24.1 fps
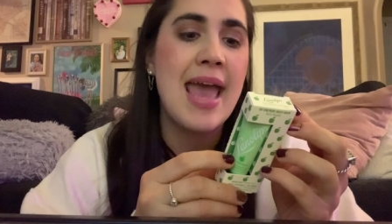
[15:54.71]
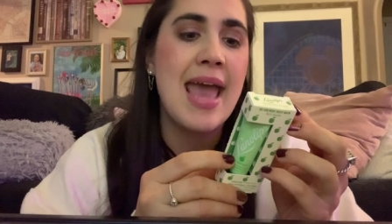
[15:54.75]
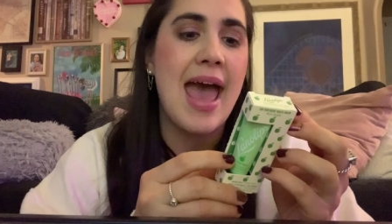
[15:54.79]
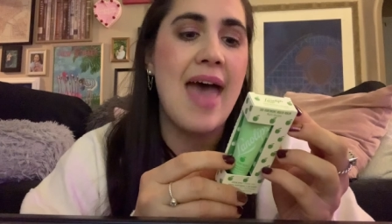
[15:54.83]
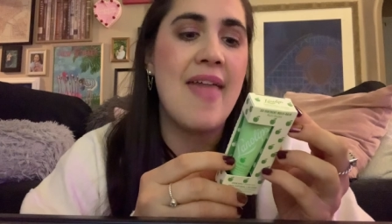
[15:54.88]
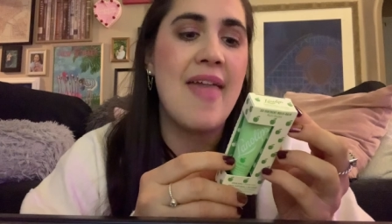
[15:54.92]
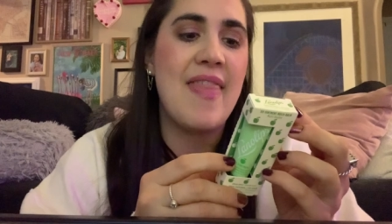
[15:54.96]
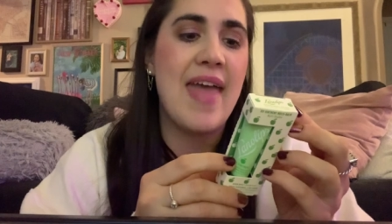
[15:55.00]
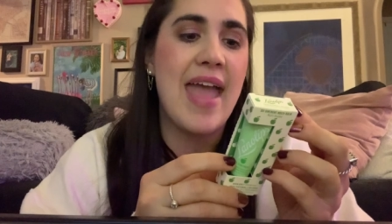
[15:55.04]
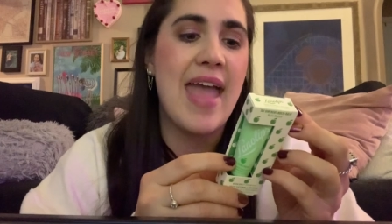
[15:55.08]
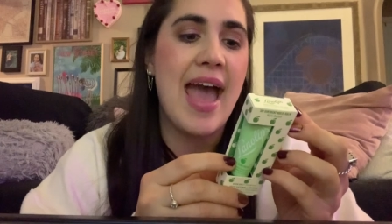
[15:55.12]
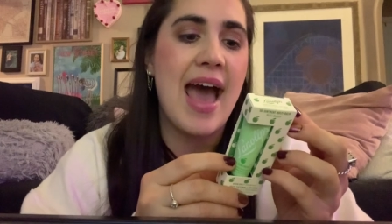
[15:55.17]

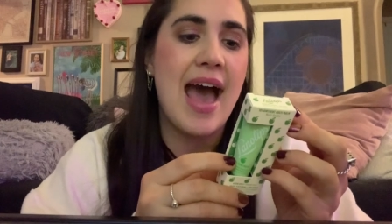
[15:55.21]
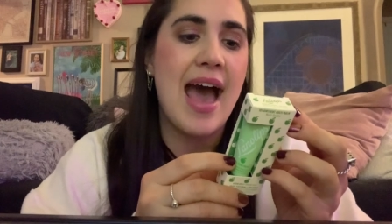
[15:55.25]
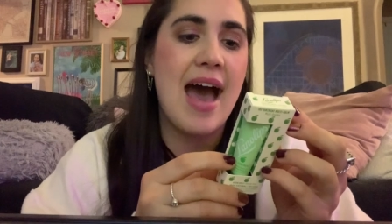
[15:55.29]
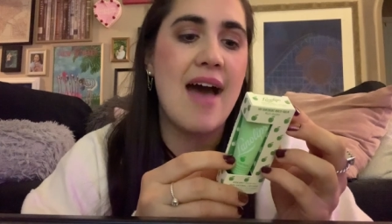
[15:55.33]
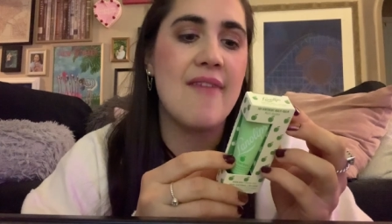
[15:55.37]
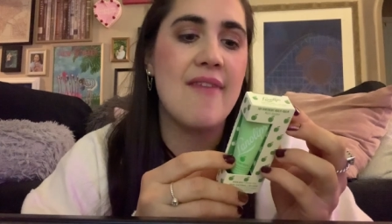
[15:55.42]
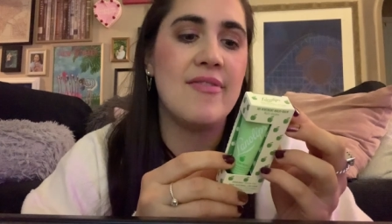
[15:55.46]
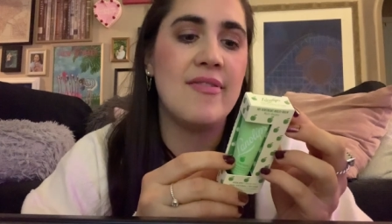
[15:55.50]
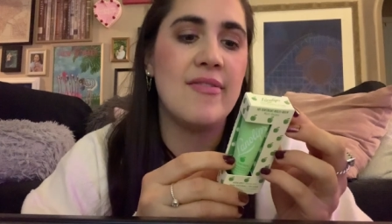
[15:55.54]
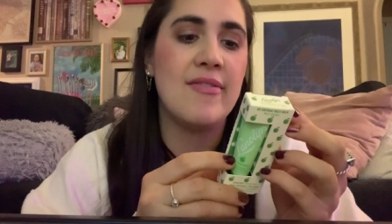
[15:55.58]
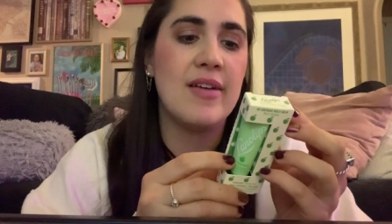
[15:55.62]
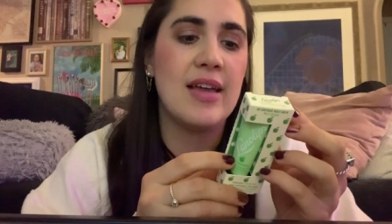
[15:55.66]
And they
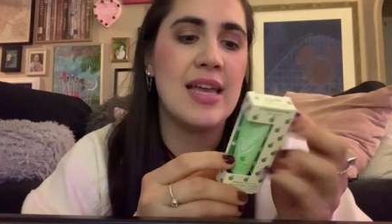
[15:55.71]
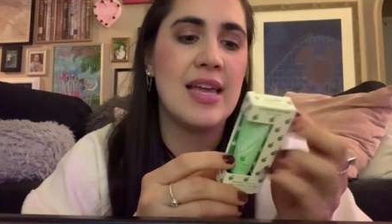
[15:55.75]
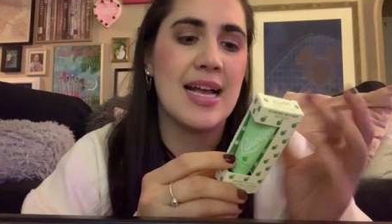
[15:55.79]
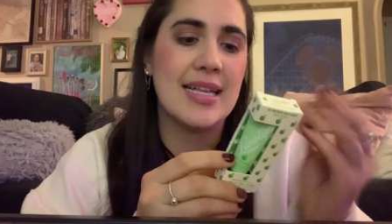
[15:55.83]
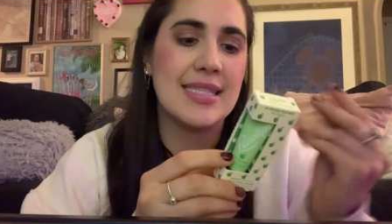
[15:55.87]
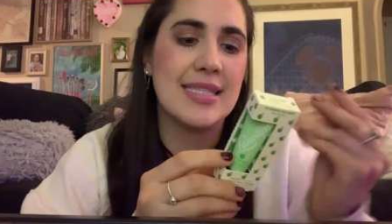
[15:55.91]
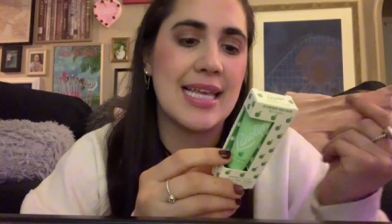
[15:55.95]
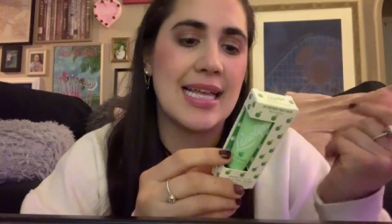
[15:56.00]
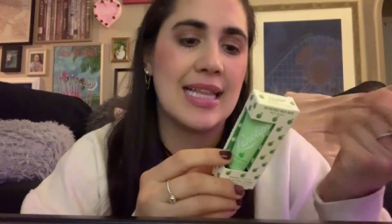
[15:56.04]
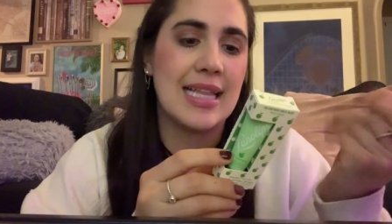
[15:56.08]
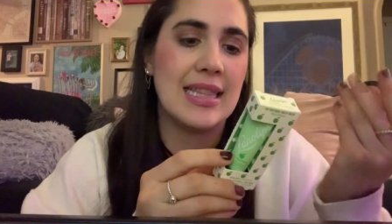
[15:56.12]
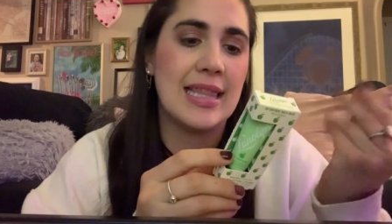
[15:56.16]
have, yeah,
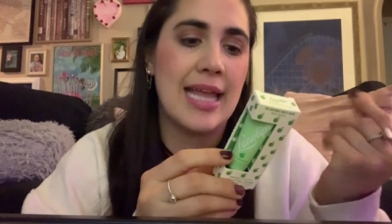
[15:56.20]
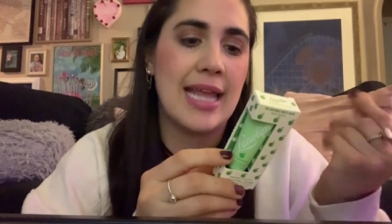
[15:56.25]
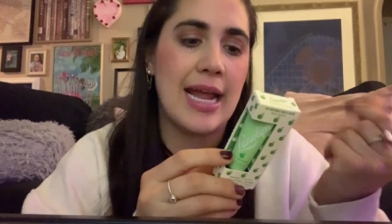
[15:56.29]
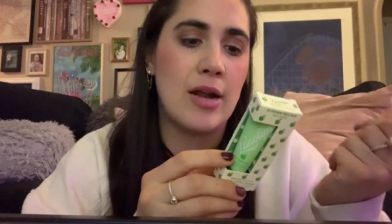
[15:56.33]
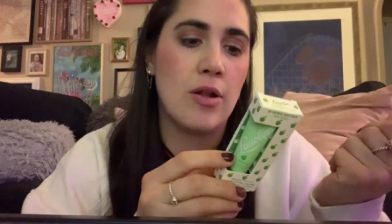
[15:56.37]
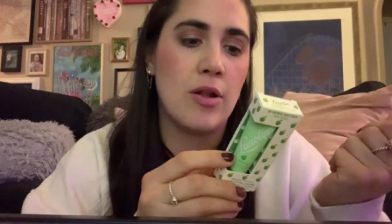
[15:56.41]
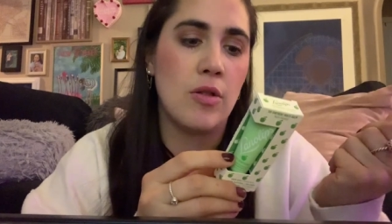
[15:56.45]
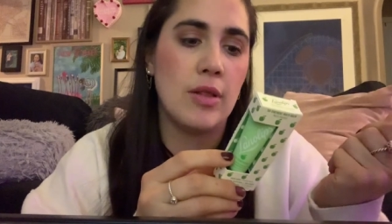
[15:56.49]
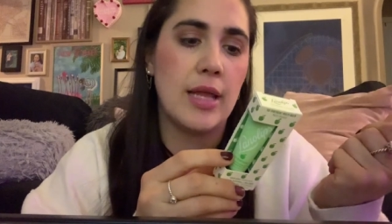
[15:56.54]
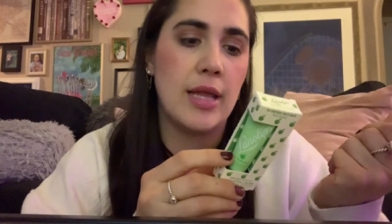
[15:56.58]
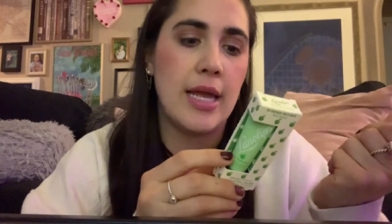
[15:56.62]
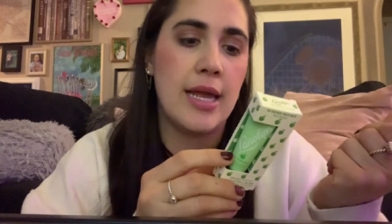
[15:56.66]
it's like
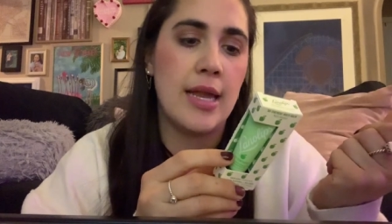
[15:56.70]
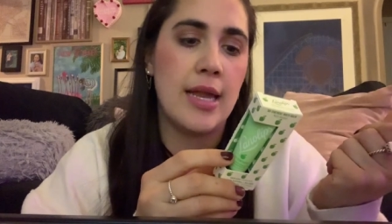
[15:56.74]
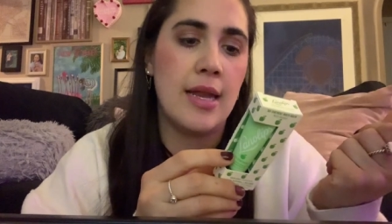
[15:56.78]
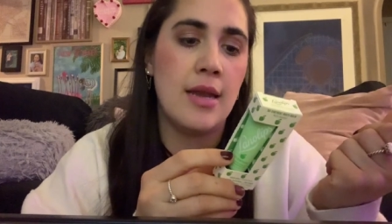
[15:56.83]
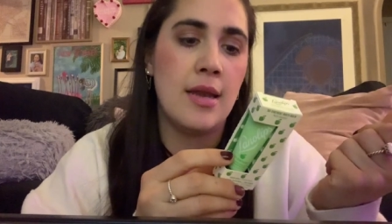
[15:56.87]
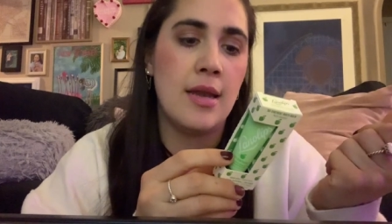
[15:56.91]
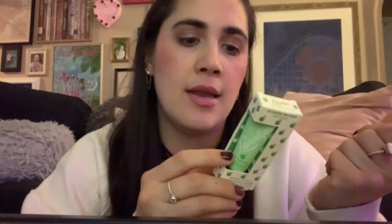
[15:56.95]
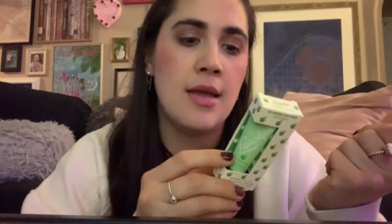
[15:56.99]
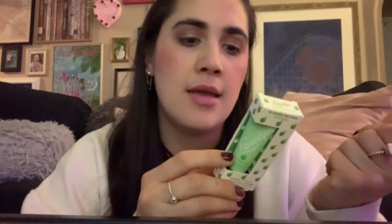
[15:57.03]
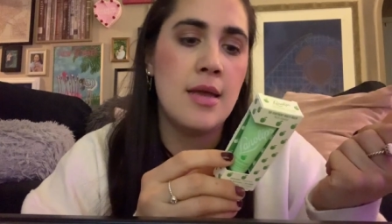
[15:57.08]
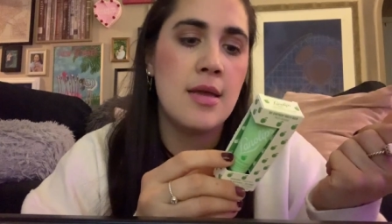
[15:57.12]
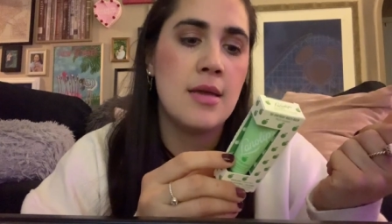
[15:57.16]

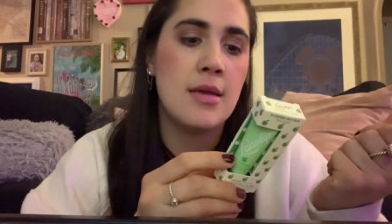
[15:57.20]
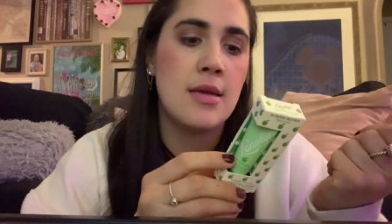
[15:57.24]
lanolin,